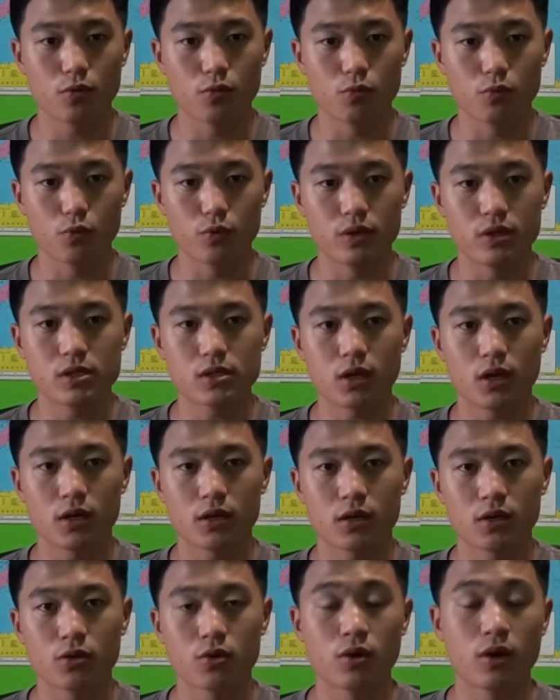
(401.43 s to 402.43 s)

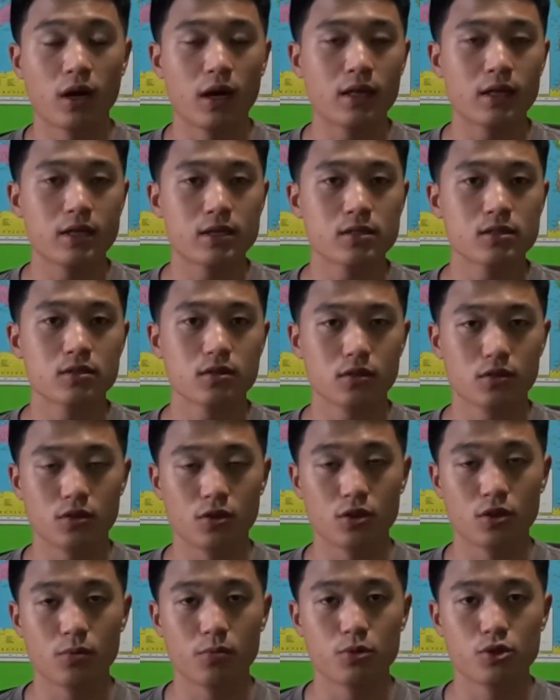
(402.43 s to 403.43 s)
restocking, or at least
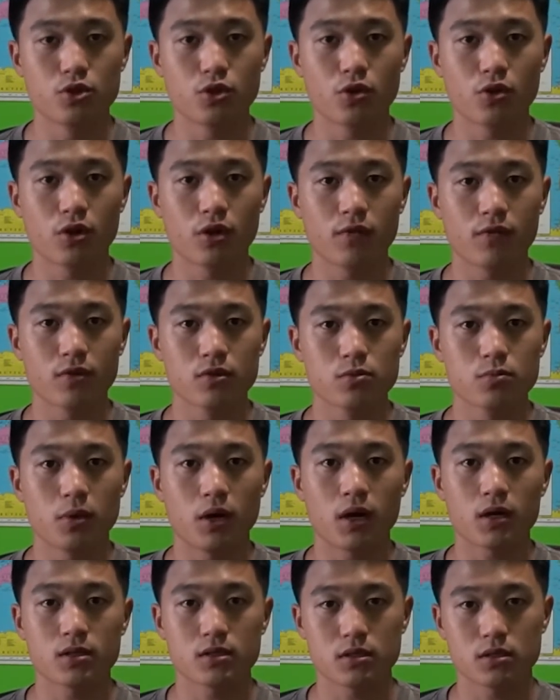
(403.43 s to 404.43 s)
the majority of those
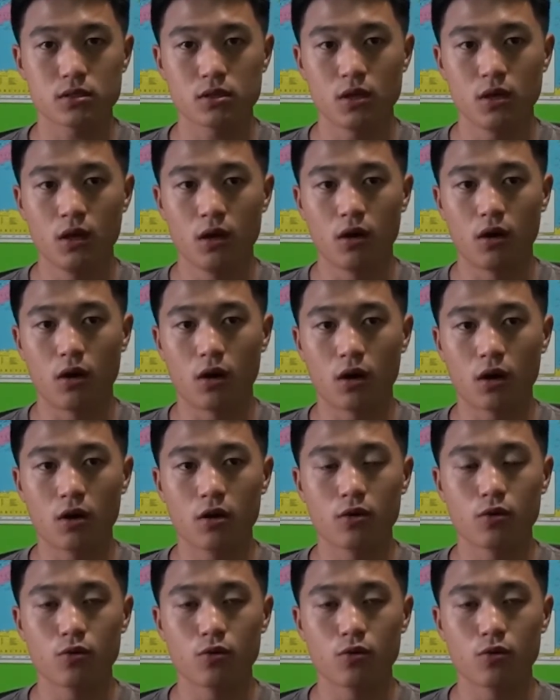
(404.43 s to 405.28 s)
boxes are